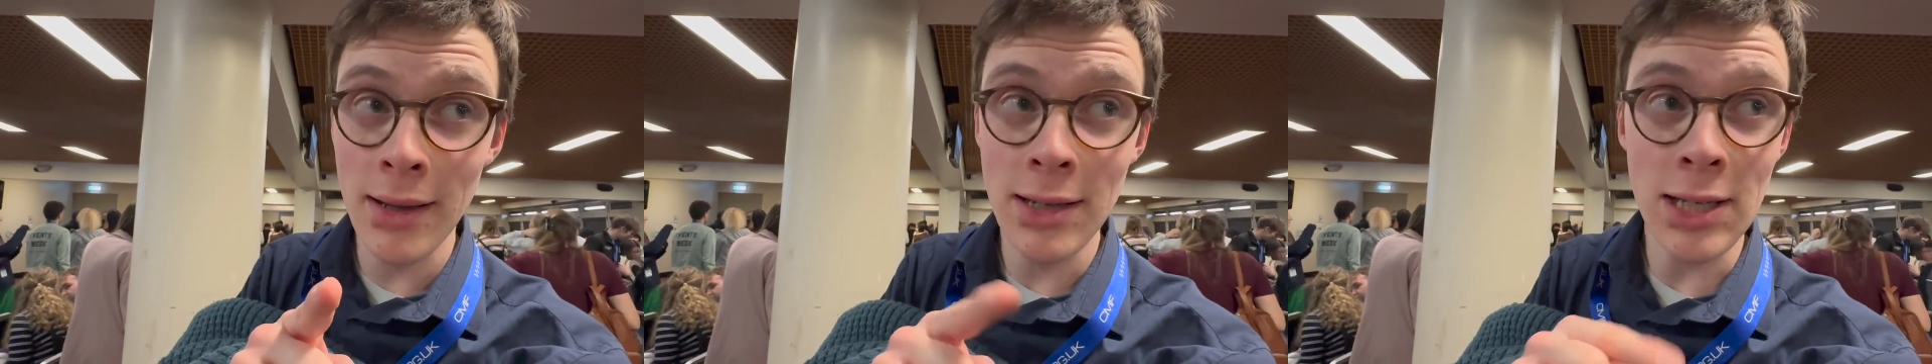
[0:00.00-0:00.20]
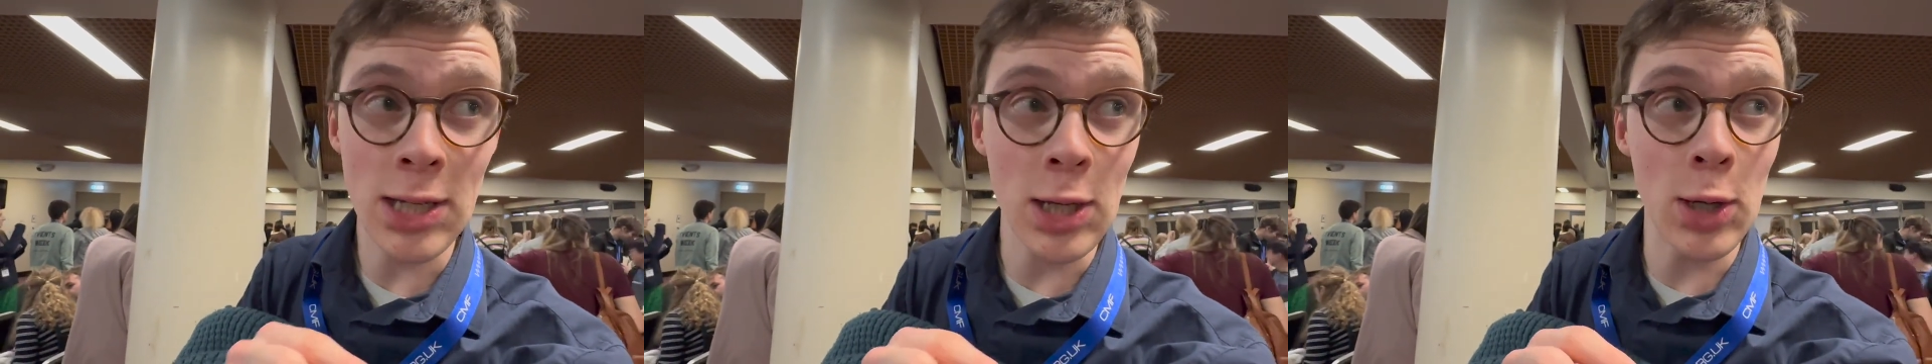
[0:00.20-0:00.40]

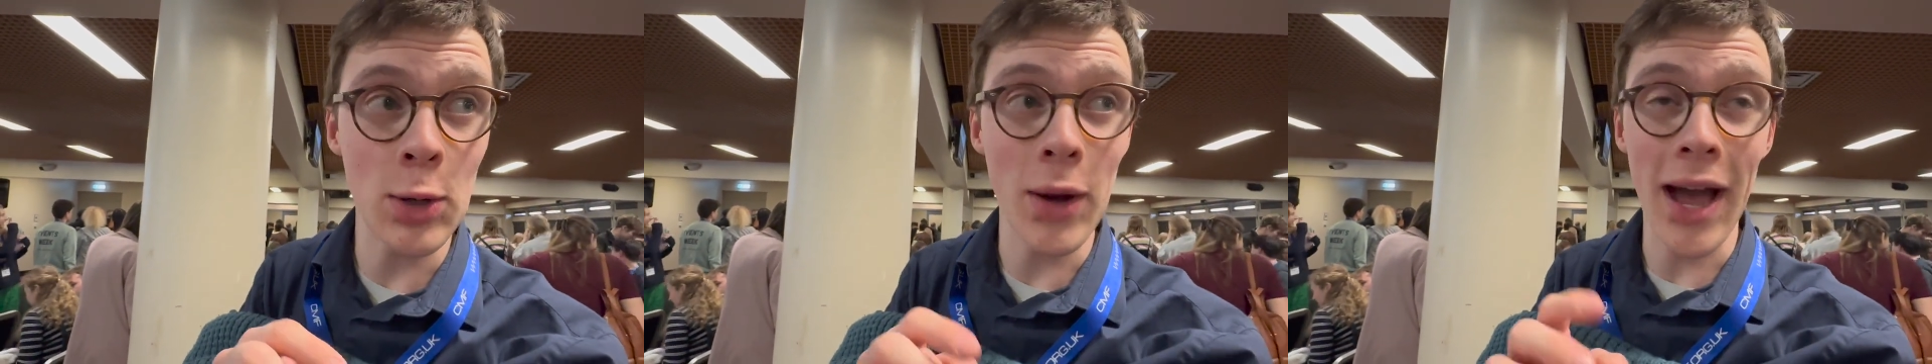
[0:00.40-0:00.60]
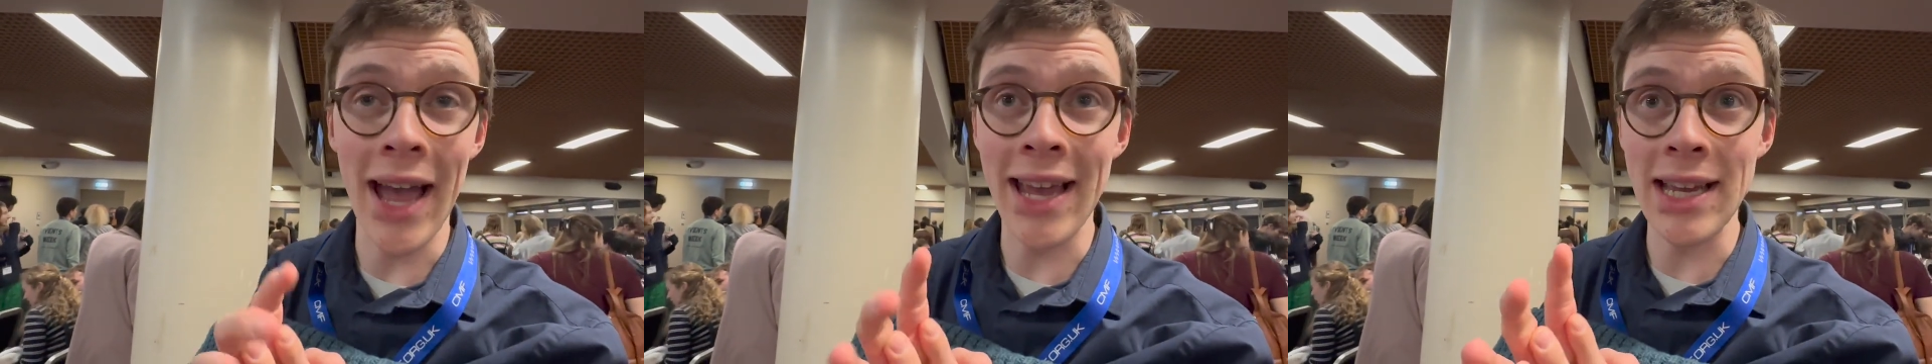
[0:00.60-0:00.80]
to
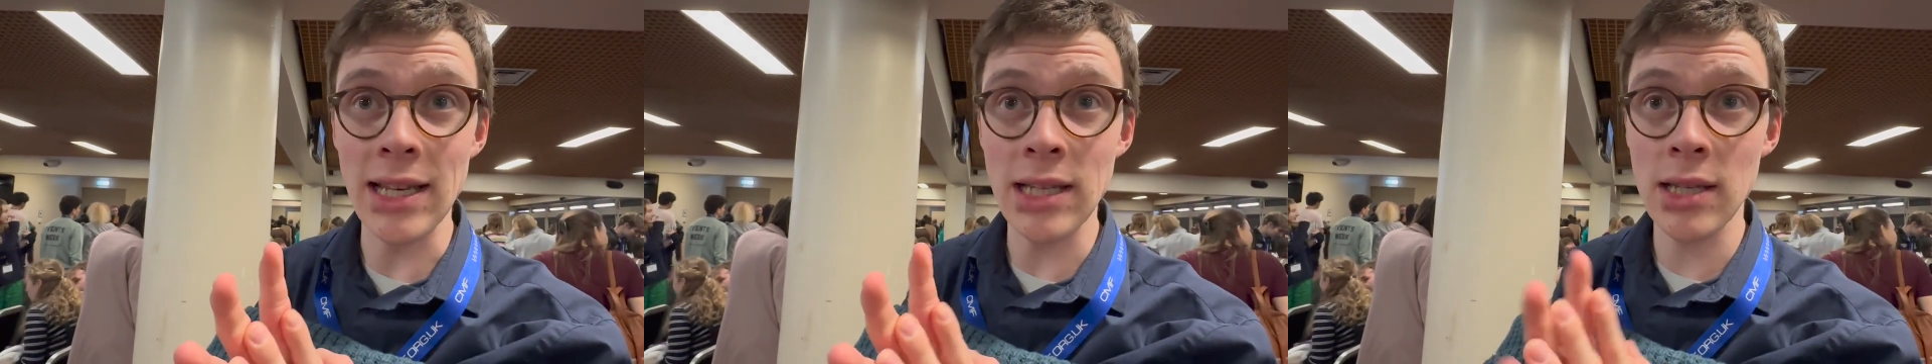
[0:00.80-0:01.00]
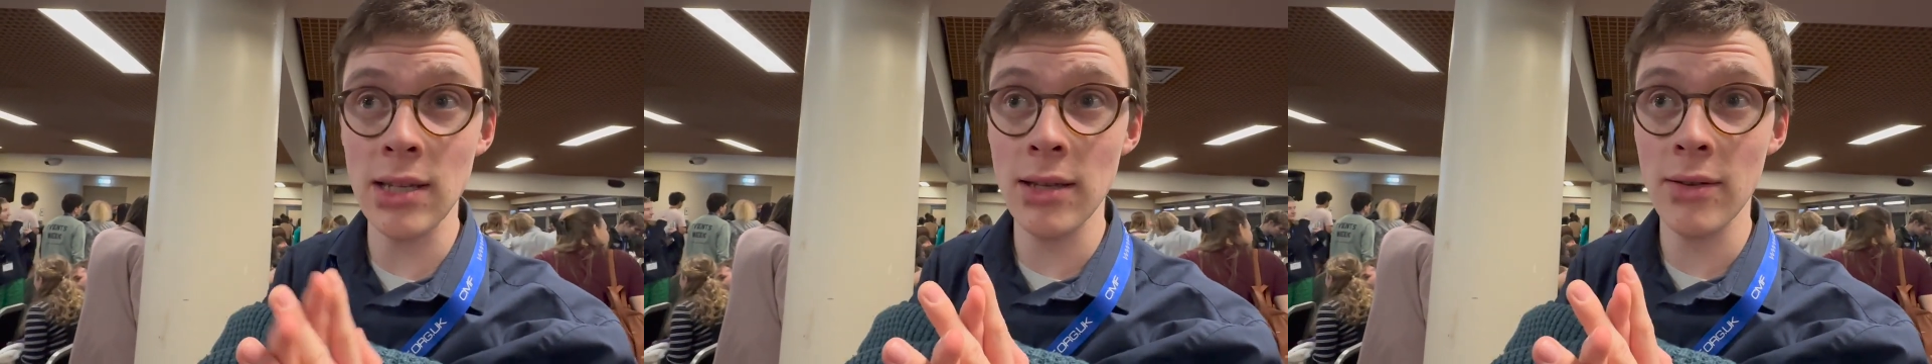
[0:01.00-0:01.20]
8
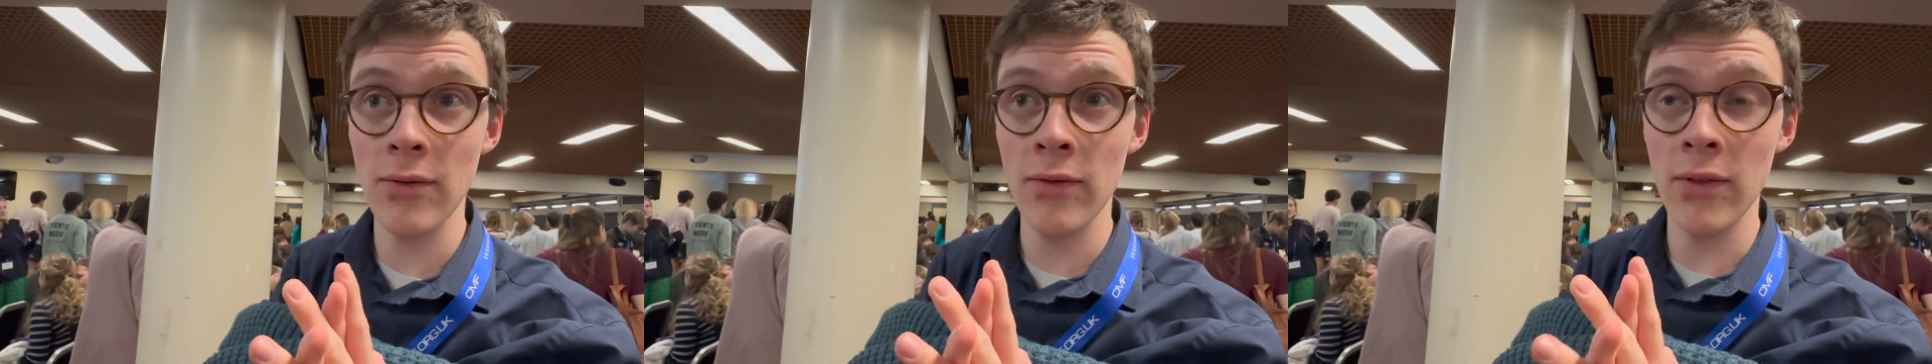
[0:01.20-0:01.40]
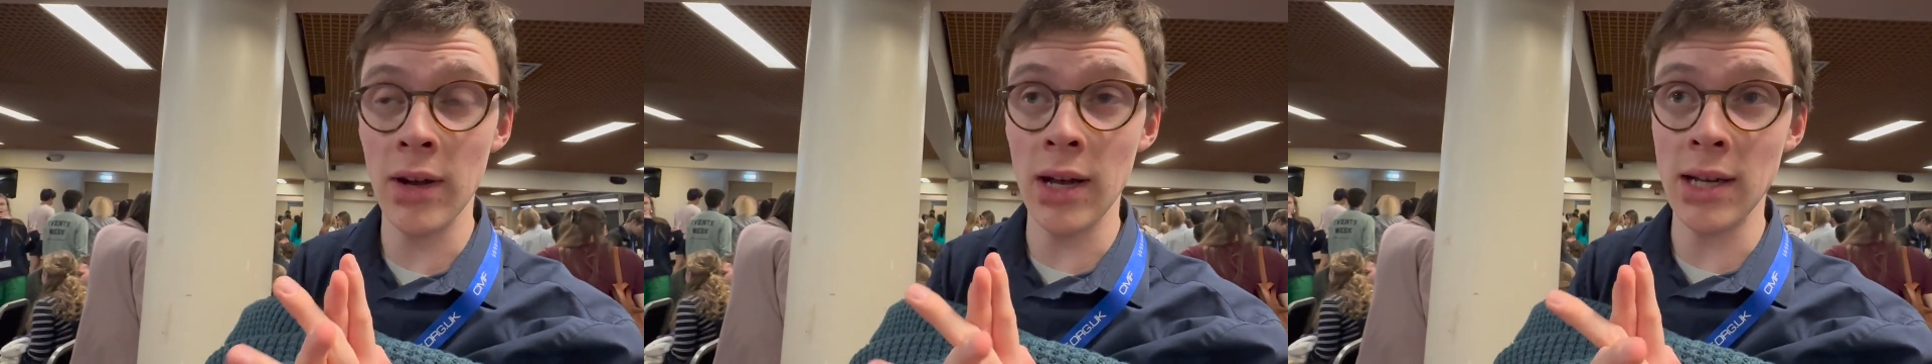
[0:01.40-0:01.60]

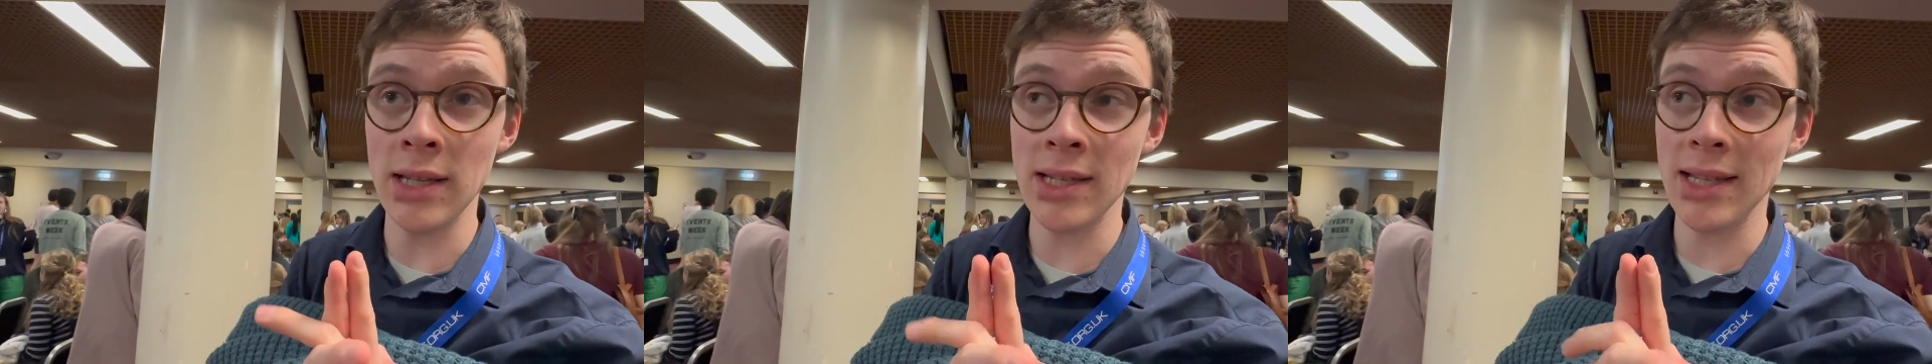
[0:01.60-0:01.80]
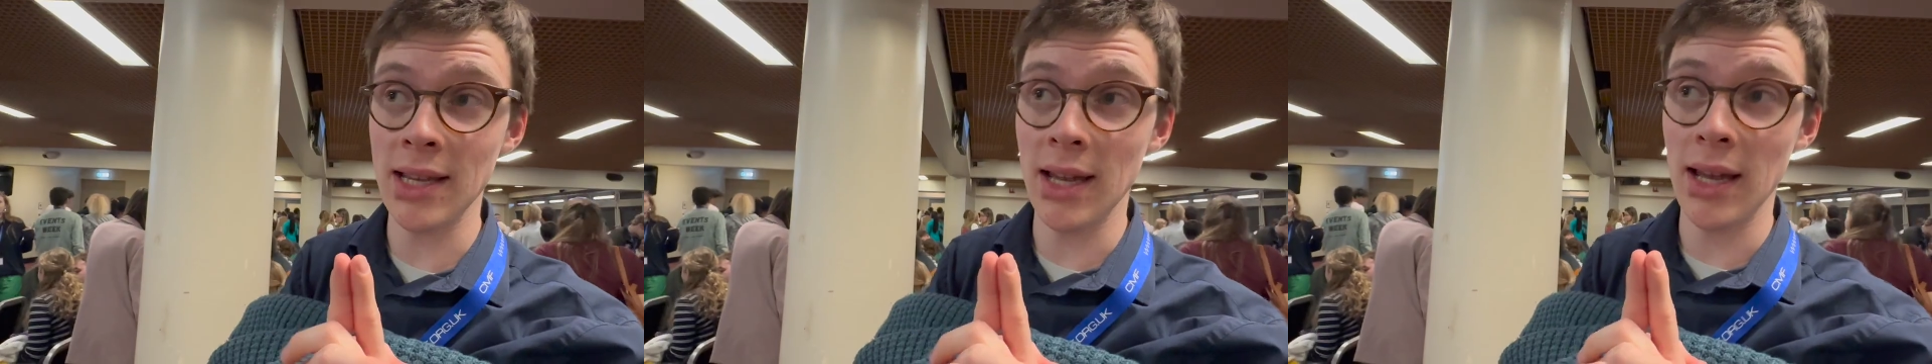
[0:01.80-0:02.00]
verse